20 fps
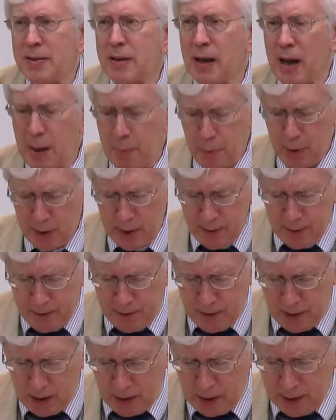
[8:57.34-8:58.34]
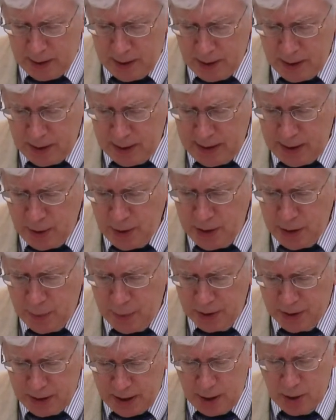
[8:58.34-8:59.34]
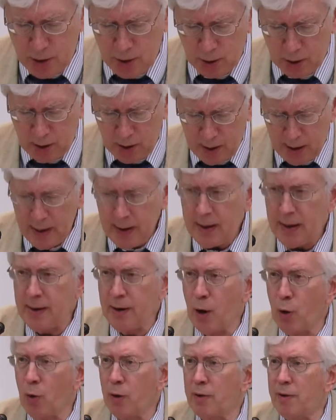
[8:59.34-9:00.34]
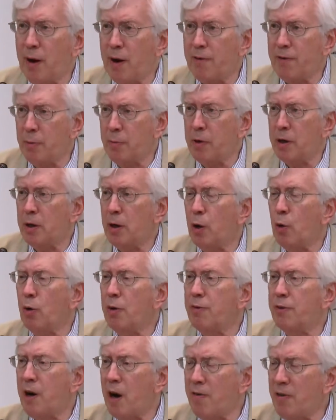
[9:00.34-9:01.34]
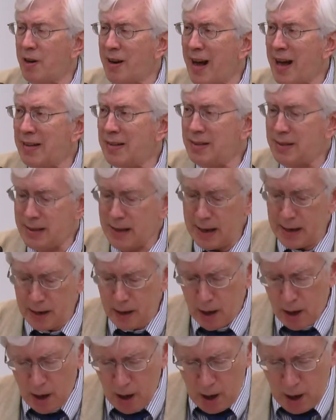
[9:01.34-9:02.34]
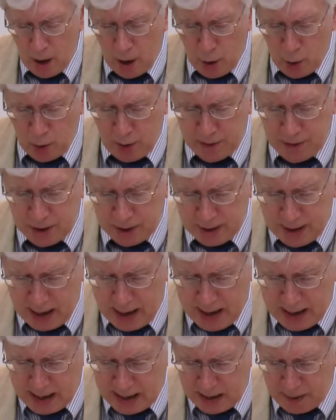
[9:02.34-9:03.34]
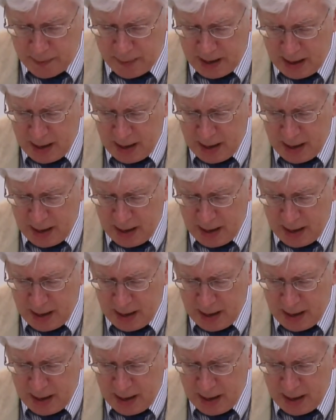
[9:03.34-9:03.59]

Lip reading: collaborative leadership essential in whole of government, whole of governance, and whole of society?